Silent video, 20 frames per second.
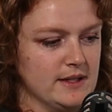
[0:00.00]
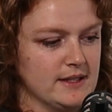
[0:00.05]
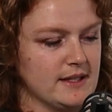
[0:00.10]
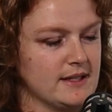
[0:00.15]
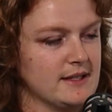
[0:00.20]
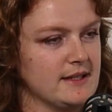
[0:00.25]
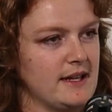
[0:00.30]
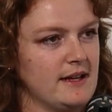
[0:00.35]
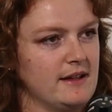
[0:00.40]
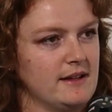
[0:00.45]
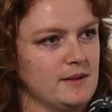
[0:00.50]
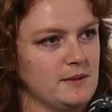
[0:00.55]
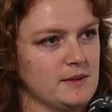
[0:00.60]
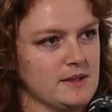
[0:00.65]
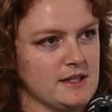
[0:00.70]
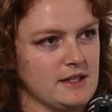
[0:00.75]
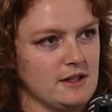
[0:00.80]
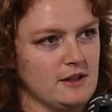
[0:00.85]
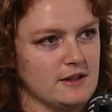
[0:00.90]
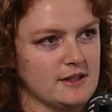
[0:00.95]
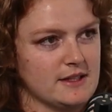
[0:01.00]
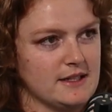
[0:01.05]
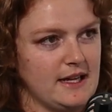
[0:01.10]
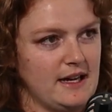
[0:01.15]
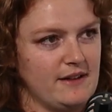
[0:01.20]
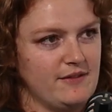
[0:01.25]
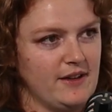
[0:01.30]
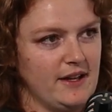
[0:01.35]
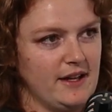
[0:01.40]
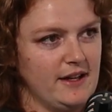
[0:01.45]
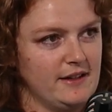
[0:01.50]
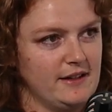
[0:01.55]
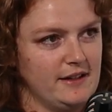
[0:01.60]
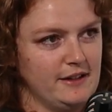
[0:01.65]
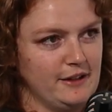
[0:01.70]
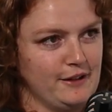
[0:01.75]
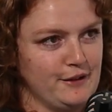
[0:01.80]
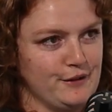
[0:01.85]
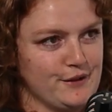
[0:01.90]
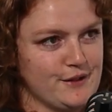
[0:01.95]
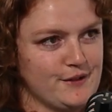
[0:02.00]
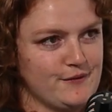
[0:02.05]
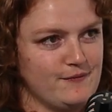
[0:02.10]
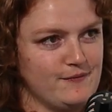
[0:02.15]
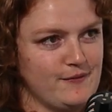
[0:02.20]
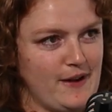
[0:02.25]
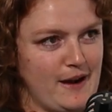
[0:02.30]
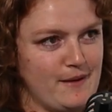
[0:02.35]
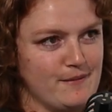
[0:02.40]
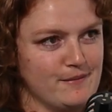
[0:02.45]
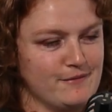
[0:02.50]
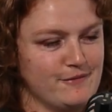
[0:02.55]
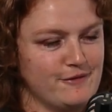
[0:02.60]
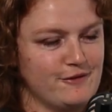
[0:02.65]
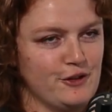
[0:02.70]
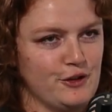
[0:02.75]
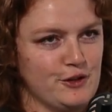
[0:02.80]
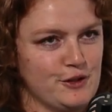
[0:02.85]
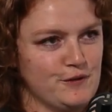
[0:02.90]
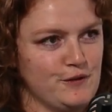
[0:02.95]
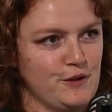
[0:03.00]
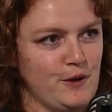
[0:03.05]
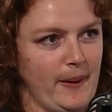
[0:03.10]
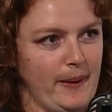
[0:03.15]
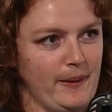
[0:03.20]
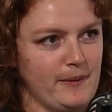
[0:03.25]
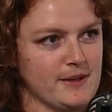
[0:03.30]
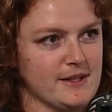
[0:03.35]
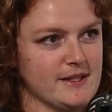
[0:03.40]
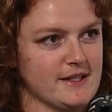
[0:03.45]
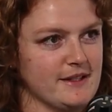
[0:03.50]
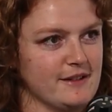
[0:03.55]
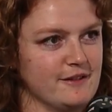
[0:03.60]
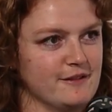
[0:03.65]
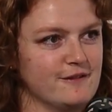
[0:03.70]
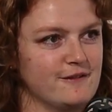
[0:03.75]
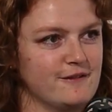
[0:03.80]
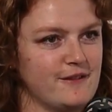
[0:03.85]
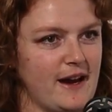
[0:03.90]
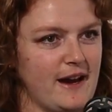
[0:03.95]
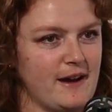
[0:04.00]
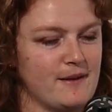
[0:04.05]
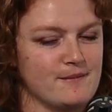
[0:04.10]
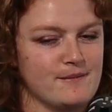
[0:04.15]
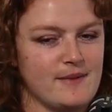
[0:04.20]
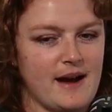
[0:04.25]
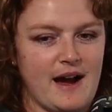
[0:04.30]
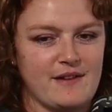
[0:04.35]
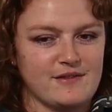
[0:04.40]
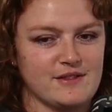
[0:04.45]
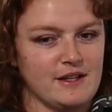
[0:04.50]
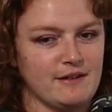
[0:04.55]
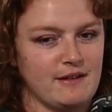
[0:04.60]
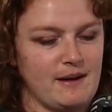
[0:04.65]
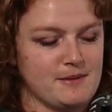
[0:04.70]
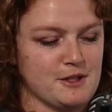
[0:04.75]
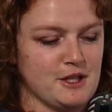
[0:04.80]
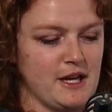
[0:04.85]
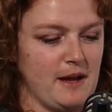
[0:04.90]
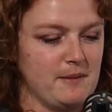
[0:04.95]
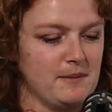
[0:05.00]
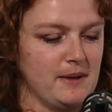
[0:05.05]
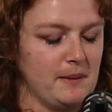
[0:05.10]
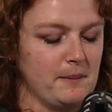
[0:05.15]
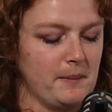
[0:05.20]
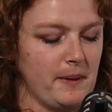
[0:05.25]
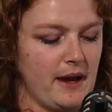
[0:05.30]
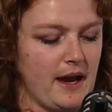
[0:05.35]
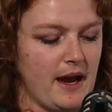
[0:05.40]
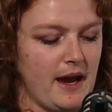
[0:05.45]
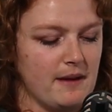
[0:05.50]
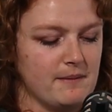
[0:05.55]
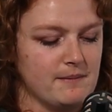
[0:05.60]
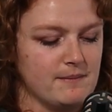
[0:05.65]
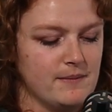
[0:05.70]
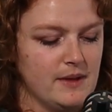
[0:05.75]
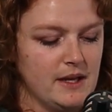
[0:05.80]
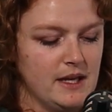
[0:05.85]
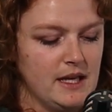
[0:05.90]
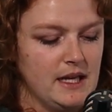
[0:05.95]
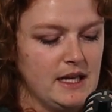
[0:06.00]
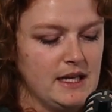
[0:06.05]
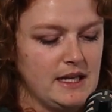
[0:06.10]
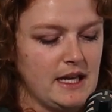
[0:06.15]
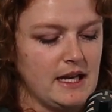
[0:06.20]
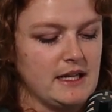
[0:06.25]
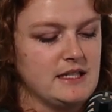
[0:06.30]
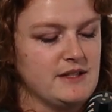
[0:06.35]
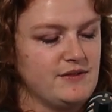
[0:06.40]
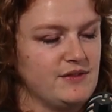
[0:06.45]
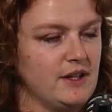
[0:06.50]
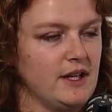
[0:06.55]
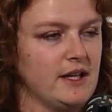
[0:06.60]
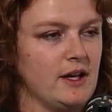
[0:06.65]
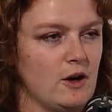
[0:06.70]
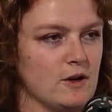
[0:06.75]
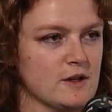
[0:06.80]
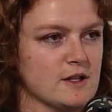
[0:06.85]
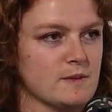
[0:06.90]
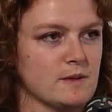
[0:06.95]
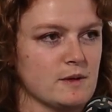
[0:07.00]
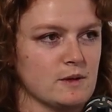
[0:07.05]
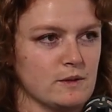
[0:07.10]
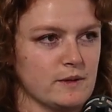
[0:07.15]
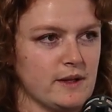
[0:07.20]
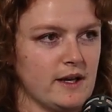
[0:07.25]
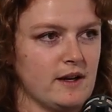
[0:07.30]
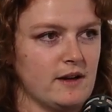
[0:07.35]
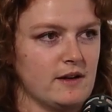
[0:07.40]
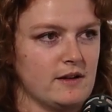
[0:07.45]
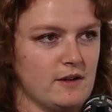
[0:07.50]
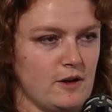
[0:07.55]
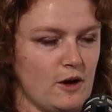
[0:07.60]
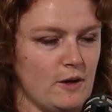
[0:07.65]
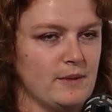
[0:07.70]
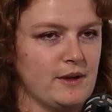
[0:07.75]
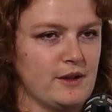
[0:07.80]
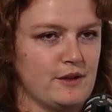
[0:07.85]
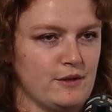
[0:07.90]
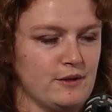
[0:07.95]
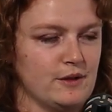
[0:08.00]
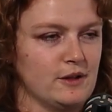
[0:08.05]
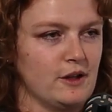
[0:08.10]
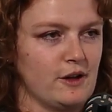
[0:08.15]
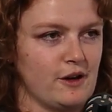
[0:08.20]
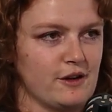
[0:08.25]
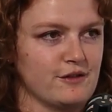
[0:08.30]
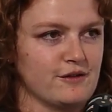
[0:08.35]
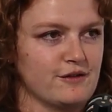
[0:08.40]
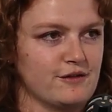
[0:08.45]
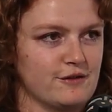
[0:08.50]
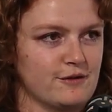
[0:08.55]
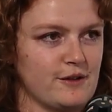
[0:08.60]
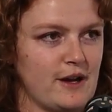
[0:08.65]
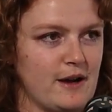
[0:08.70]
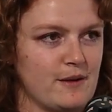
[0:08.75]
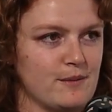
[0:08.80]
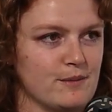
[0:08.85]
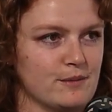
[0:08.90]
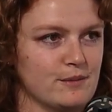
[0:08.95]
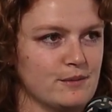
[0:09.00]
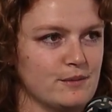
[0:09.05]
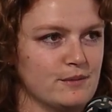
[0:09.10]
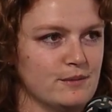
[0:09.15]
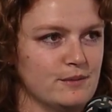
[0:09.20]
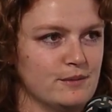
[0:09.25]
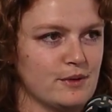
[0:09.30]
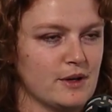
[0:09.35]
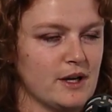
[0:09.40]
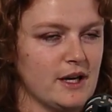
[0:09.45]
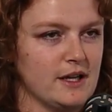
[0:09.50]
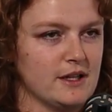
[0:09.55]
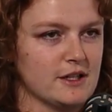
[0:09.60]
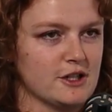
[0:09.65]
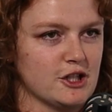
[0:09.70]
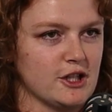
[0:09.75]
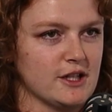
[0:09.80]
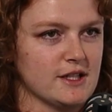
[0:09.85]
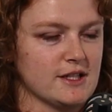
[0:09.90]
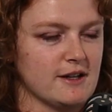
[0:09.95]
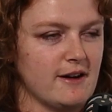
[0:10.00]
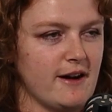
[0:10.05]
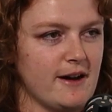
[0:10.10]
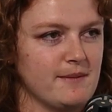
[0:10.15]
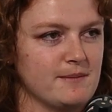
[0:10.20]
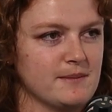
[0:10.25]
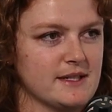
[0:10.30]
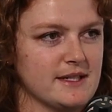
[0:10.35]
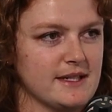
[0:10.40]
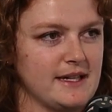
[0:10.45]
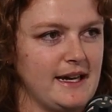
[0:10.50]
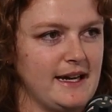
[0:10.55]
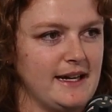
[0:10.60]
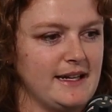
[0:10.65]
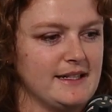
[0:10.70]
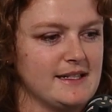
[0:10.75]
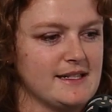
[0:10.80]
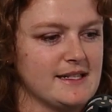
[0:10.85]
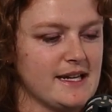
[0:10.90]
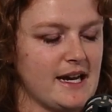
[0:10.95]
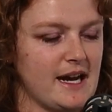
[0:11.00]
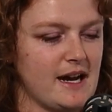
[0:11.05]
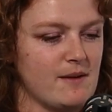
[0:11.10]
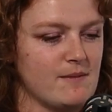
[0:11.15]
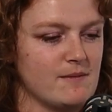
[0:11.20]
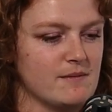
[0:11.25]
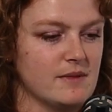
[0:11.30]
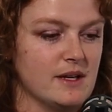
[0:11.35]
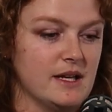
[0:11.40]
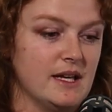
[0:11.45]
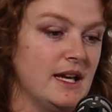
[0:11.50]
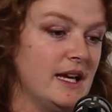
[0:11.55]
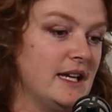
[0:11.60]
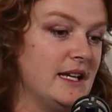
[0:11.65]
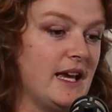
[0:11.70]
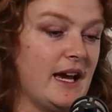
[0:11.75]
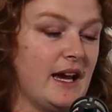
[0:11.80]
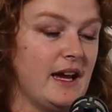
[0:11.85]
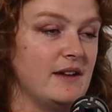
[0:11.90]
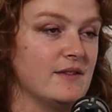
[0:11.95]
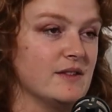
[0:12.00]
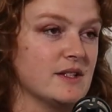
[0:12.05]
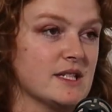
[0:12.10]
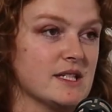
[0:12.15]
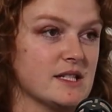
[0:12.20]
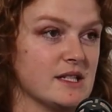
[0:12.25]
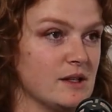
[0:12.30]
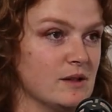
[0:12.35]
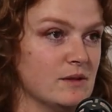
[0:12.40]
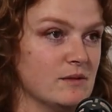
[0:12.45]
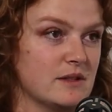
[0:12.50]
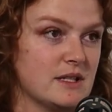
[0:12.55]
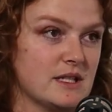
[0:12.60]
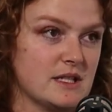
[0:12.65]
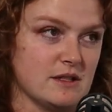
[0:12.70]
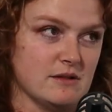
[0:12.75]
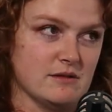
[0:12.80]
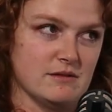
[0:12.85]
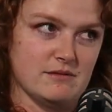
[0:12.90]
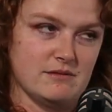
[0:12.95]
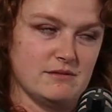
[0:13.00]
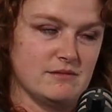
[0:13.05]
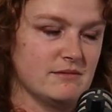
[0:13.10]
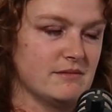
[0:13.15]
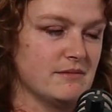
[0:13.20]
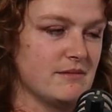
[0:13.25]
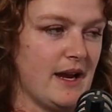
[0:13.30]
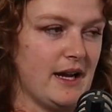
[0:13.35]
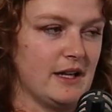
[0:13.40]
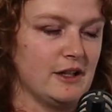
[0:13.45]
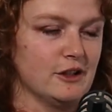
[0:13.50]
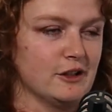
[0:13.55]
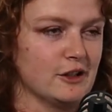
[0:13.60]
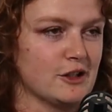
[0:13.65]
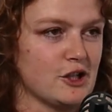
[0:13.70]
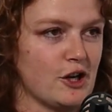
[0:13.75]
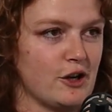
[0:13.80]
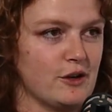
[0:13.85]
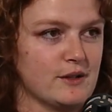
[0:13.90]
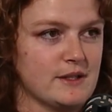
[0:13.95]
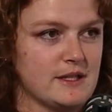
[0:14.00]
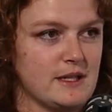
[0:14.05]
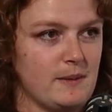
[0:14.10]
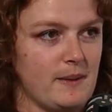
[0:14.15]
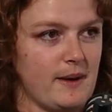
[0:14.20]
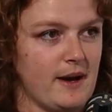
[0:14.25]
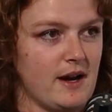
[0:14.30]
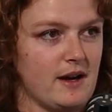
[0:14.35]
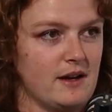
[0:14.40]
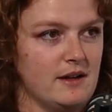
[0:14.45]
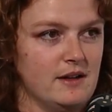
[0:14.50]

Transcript: because there wasn't a lot to laugh at in those first few hours of after the eruption happening, but yeah, definitely hospital. That got me through a lot of pretty shit times, and yeah, even still make a lot of jokes about